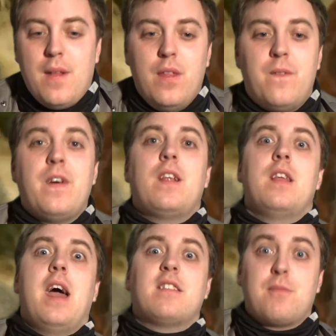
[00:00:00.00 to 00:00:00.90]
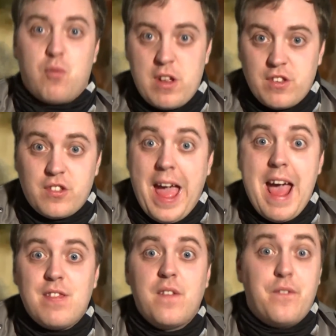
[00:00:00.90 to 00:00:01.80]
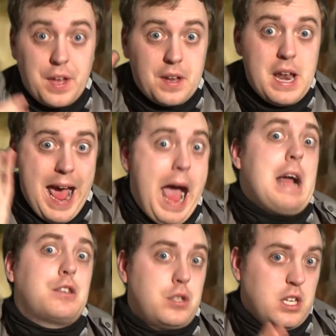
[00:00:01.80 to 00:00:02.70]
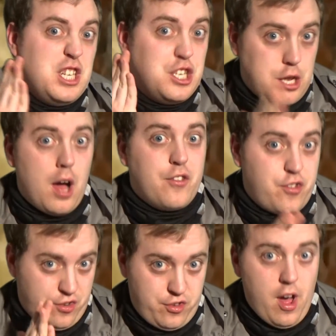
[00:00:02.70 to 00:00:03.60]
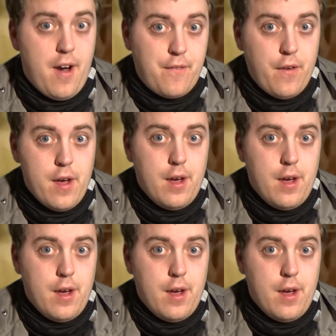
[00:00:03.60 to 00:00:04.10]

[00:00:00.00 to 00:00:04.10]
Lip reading: The villain has a presence, and the villain actually does stuff.